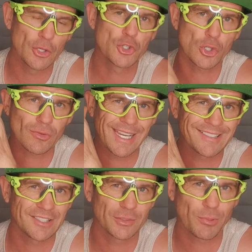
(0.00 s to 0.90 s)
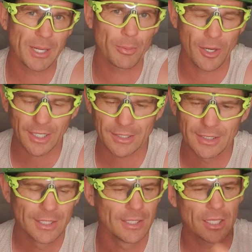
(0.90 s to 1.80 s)
Durace disc brake bike
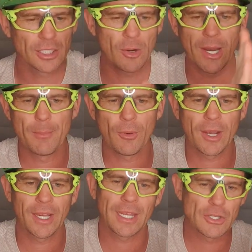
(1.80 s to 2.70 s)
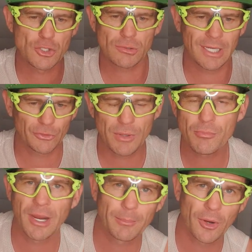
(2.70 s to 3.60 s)
and go out and buy a Durace rim
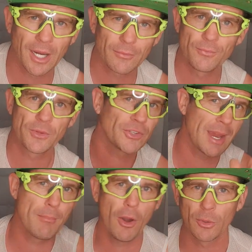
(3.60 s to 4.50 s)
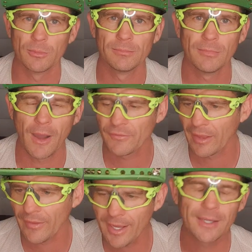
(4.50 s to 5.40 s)
brake bike from the same model. I've
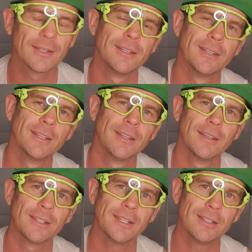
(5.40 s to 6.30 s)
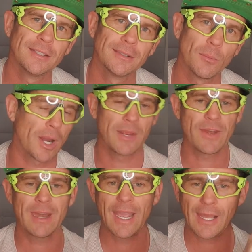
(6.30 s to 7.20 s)
done that. You know, one
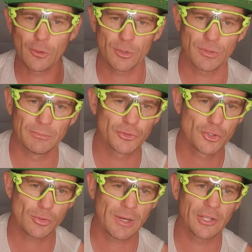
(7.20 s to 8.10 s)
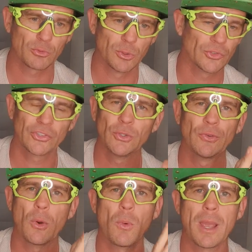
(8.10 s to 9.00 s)
even had alloy rims. Durace wheels that still
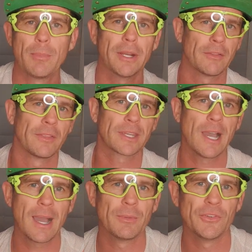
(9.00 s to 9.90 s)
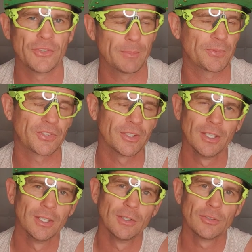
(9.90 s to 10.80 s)
felt way better than the carbon zips.
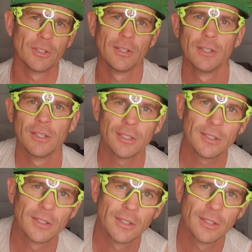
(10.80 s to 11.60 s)
You know,